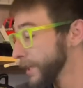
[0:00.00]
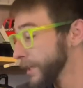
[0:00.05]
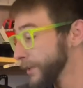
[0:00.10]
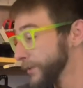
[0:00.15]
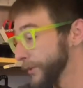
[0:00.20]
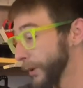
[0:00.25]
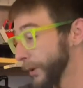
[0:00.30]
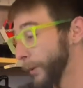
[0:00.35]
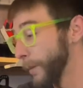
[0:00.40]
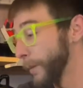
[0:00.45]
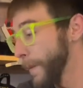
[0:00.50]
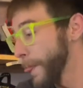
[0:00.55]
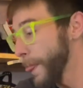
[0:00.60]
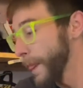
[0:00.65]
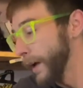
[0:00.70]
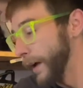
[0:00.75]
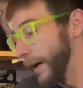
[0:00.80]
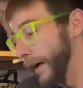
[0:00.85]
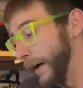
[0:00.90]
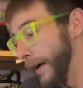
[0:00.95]
So
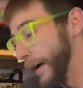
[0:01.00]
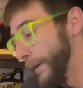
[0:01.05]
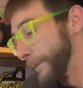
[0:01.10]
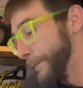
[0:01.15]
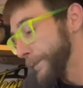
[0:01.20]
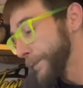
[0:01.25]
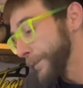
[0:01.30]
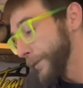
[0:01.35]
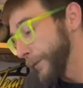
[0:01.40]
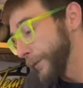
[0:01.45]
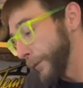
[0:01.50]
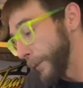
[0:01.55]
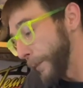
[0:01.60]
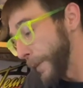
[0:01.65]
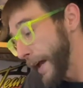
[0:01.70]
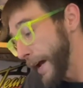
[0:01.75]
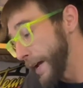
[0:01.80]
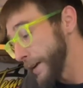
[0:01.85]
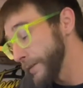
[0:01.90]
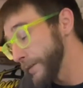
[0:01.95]
from
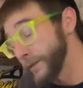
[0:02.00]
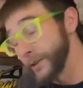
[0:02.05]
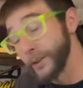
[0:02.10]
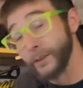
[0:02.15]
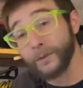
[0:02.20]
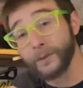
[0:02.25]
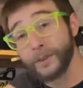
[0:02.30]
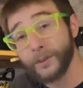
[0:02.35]
that, you know,